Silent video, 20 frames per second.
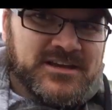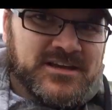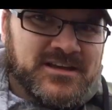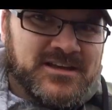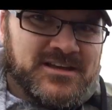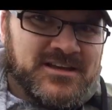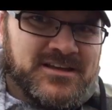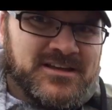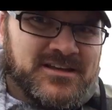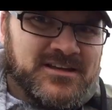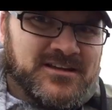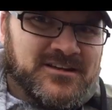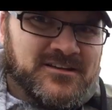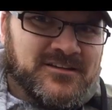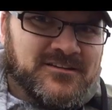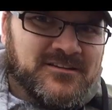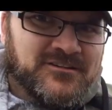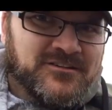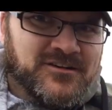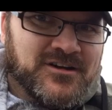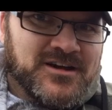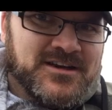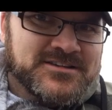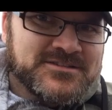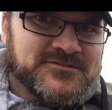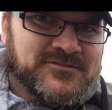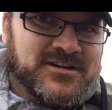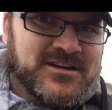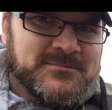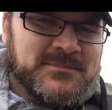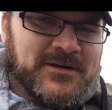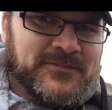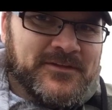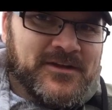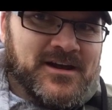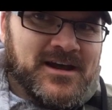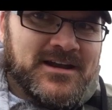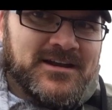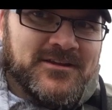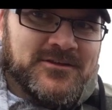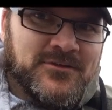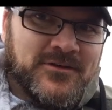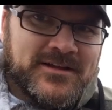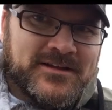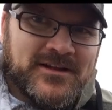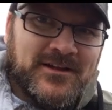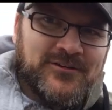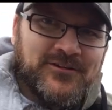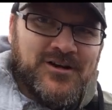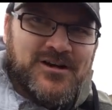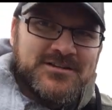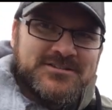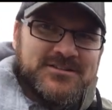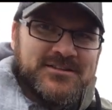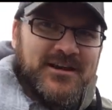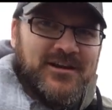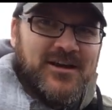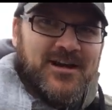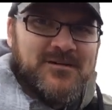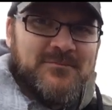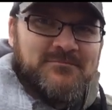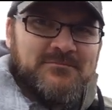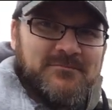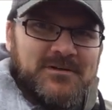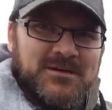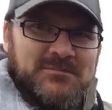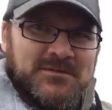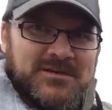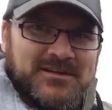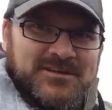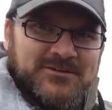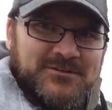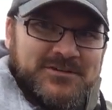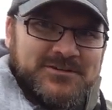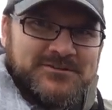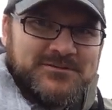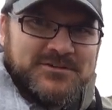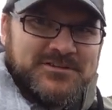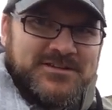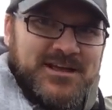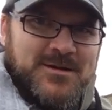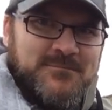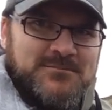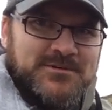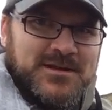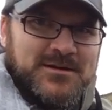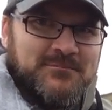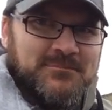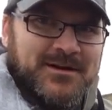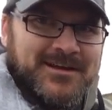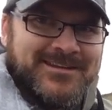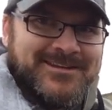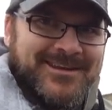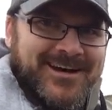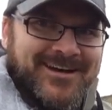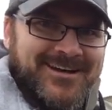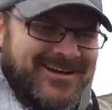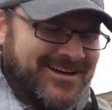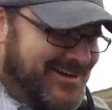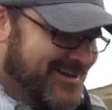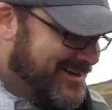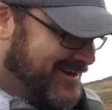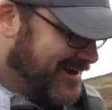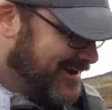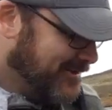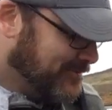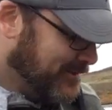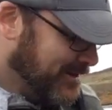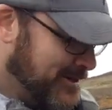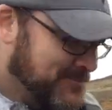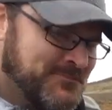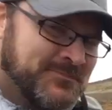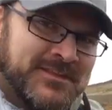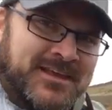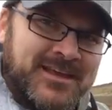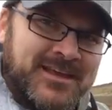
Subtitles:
you, crossed right about there. I didn't know I could cross there. I'm not going to attempt it, but anyway,